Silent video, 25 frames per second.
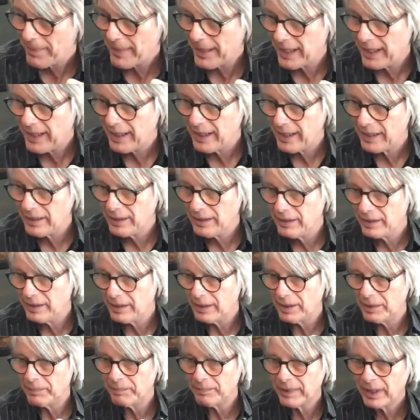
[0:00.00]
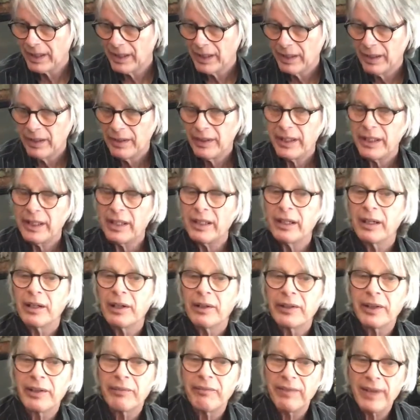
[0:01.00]
and
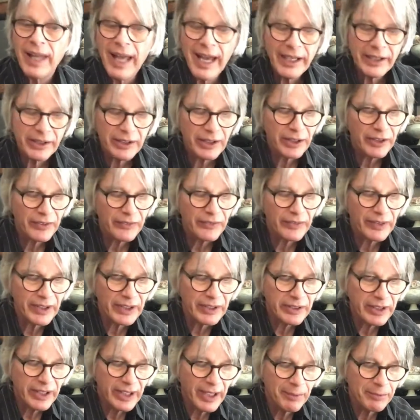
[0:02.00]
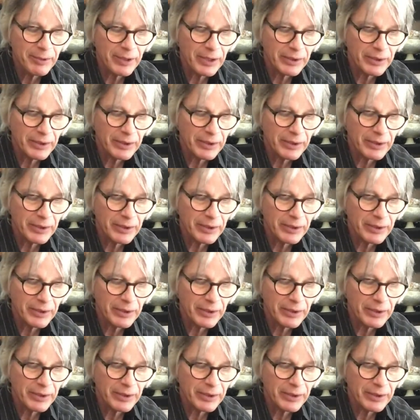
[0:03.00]
the flashes for this camera